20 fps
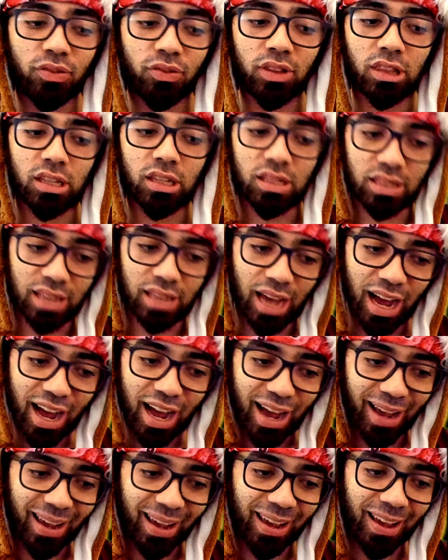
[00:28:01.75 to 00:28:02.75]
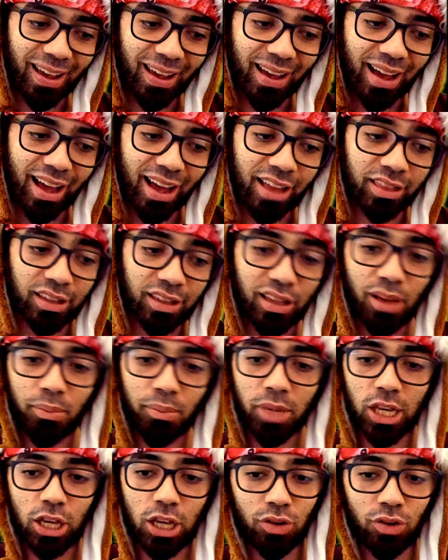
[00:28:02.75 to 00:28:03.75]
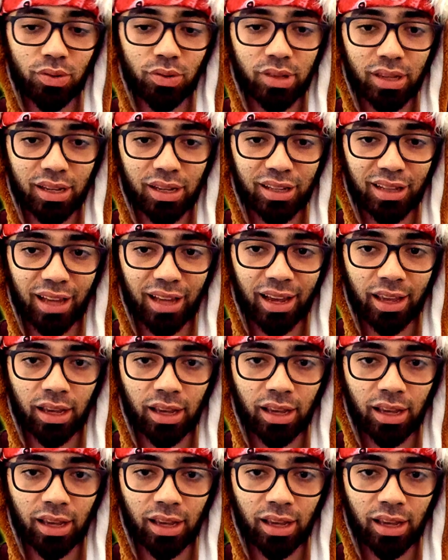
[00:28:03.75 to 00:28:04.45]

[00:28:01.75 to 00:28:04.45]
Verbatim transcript: this guy. And then I'm here thinking like,